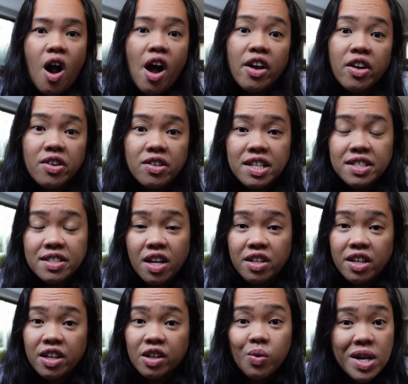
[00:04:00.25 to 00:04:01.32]
iron is not
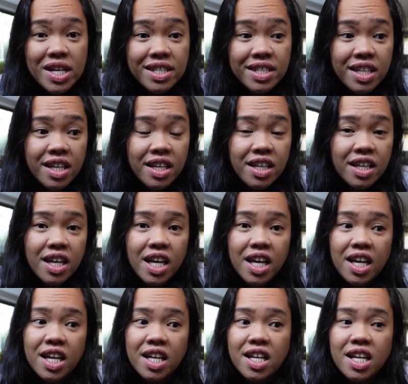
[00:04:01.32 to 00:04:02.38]
increasing
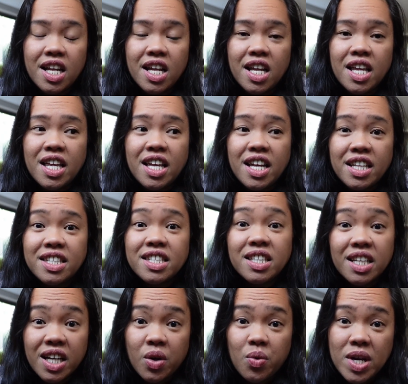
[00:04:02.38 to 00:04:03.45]
and it's
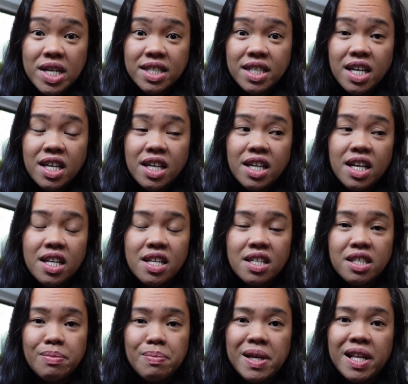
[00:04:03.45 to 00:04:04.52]
decreasing and
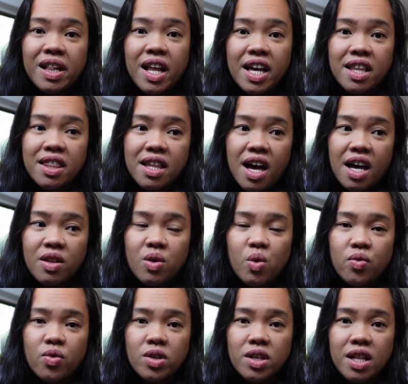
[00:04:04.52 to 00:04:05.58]
it's been like that
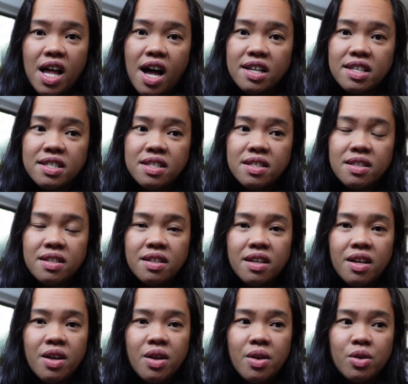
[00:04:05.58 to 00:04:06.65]
over the last
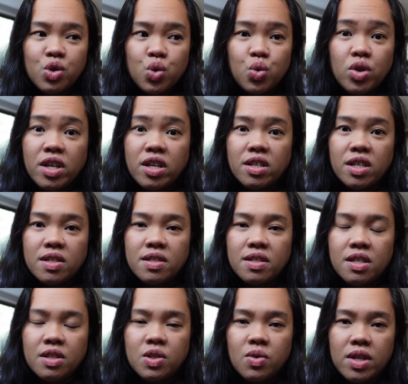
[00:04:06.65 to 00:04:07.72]
two years
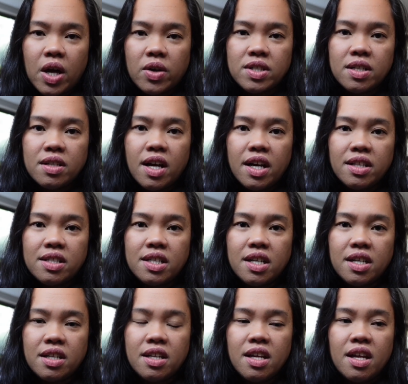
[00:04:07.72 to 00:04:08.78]
since
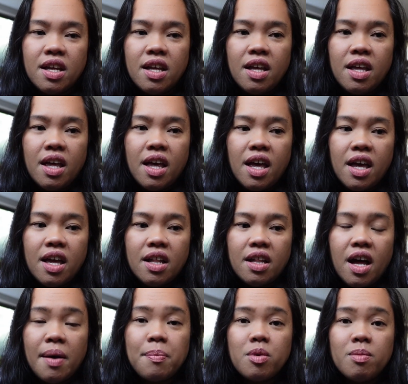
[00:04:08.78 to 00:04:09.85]
2019 and
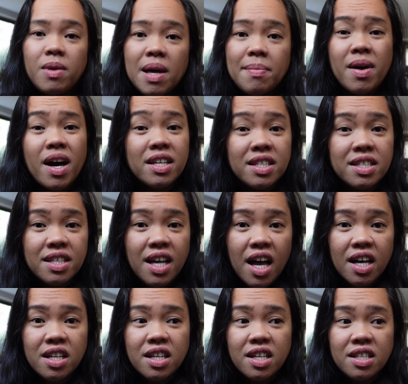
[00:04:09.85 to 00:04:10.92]
ang problema kasi sa
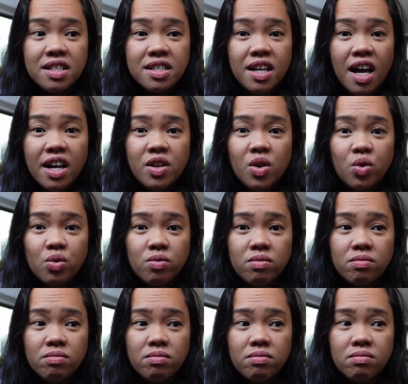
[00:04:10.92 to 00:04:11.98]
akin is I don't
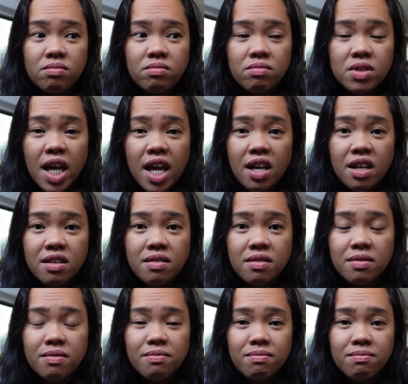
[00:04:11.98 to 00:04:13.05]
take
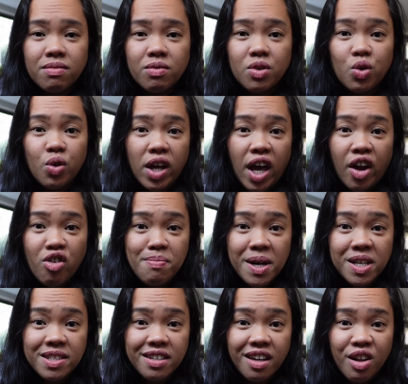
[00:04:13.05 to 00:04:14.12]
to care of
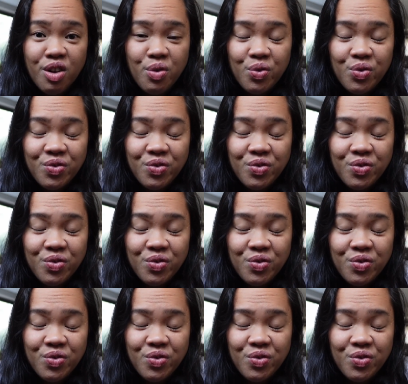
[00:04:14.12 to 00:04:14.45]
myself